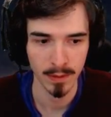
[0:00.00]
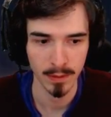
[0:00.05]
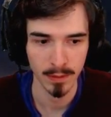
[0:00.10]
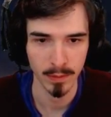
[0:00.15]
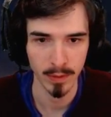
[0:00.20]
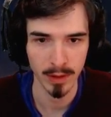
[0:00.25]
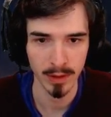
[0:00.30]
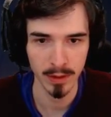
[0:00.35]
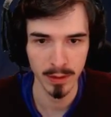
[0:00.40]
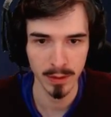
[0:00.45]

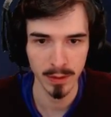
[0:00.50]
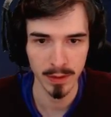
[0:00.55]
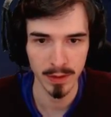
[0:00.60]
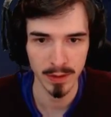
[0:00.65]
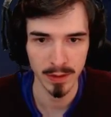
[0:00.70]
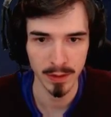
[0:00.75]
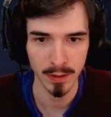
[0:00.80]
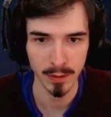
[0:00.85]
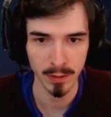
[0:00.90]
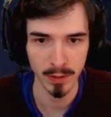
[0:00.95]
We can do this
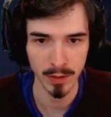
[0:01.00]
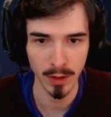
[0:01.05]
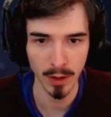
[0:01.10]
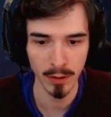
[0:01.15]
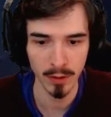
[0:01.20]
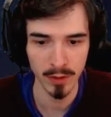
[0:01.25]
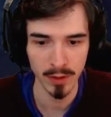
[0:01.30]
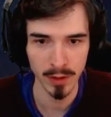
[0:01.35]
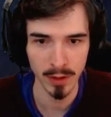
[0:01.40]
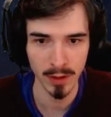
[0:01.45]
still. We know
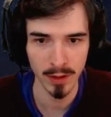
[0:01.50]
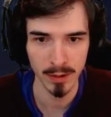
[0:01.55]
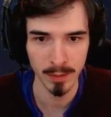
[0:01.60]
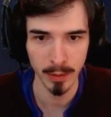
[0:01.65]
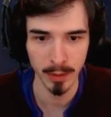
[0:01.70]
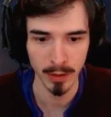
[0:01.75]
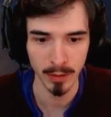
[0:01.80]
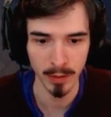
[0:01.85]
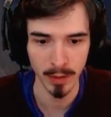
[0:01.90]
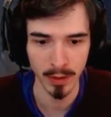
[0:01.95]
Tristana's
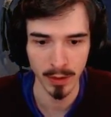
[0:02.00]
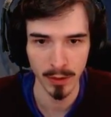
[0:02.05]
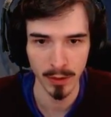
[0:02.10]
bot. We know